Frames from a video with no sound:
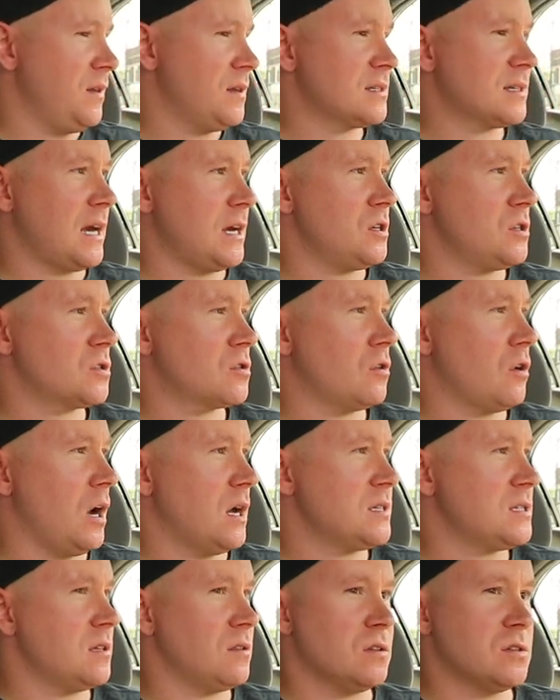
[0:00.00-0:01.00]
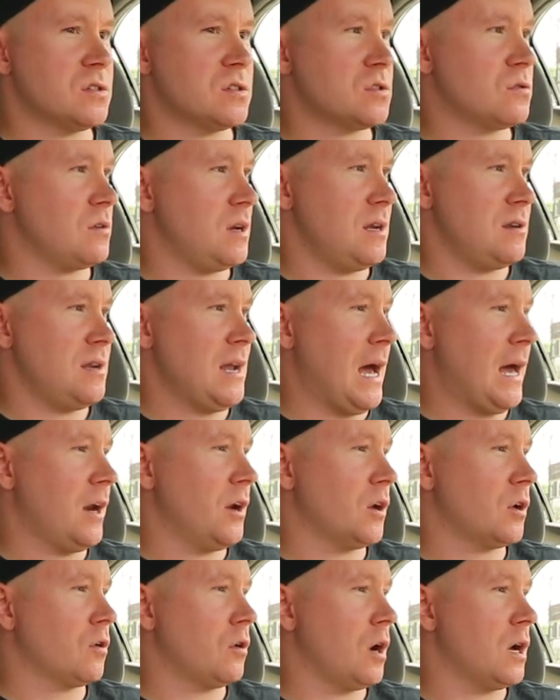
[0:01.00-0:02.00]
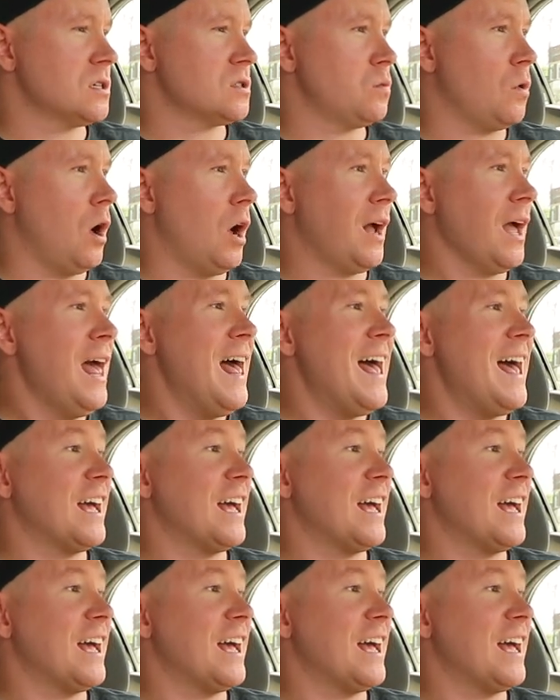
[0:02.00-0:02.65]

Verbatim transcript: This guy just crossing the street, not at a crosswalk.